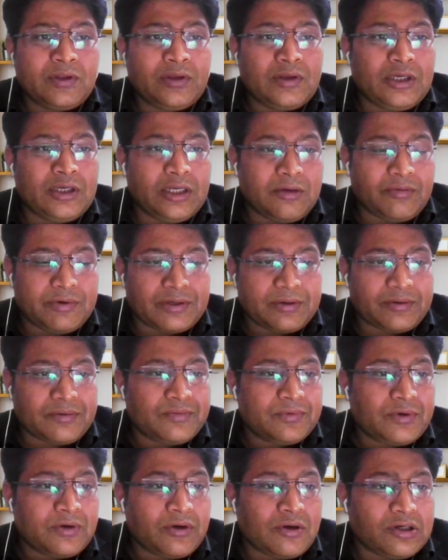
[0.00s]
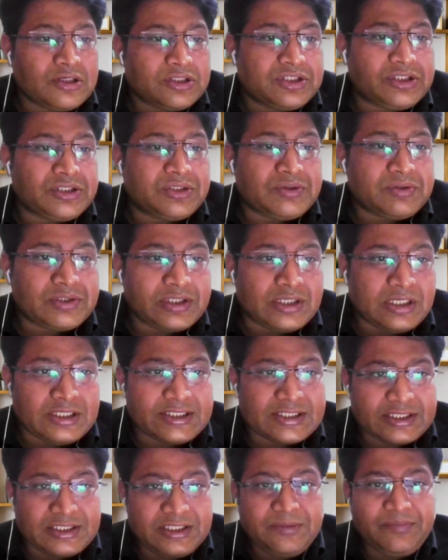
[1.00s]
in our constitutional
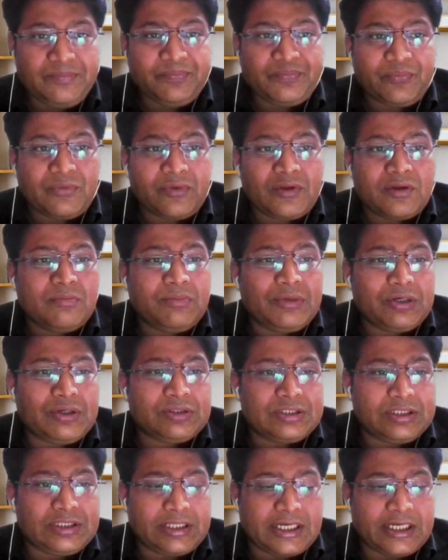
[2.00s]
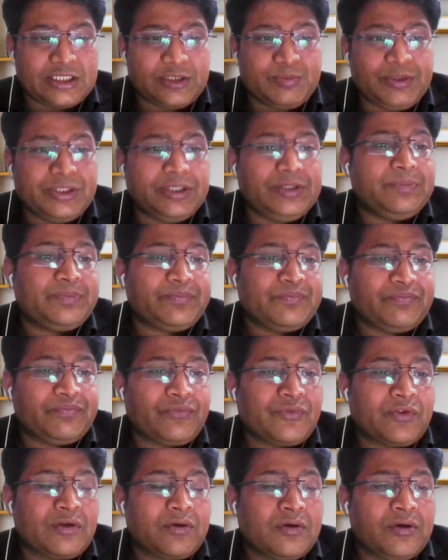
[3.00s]
scheme because it has been
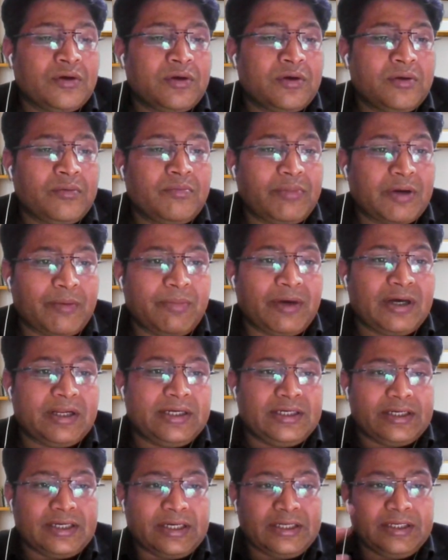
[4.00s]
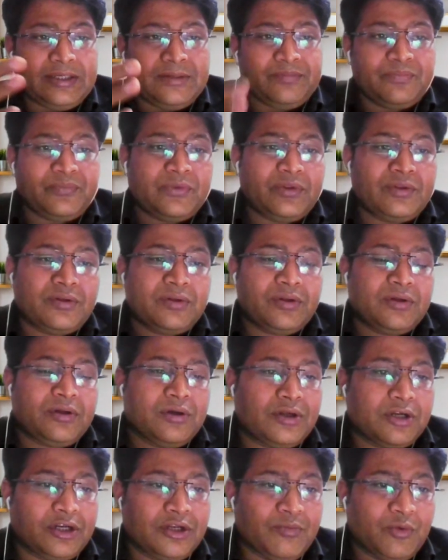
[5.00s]
permanently
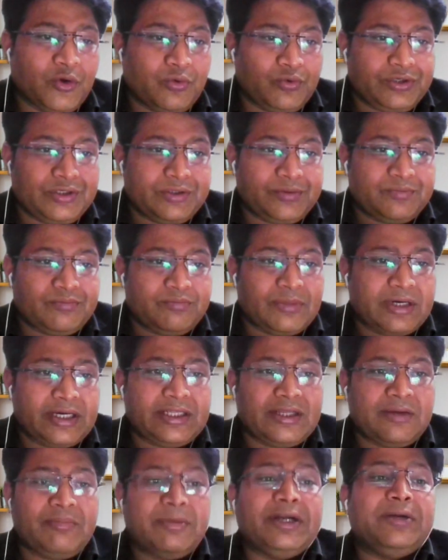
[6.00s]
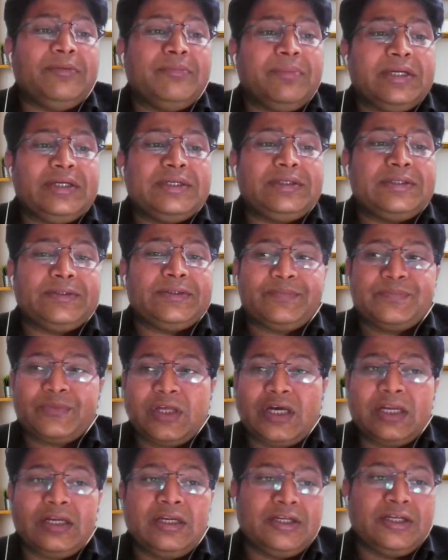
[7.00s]
removed by the amendment.
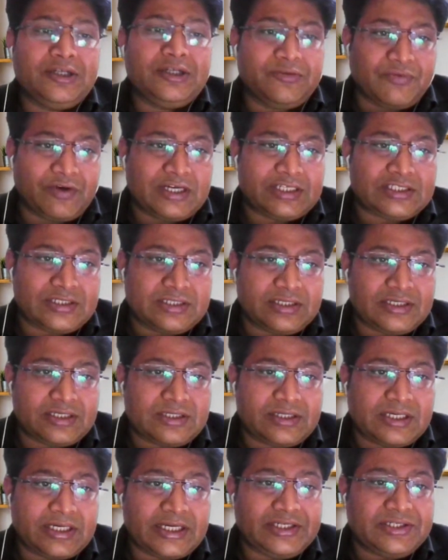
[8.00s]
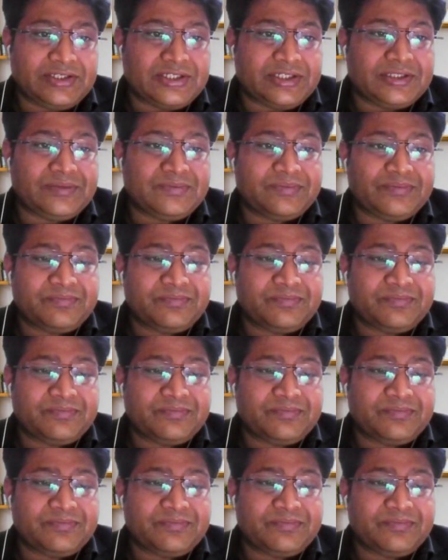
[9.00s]
Earlier it was under the 19.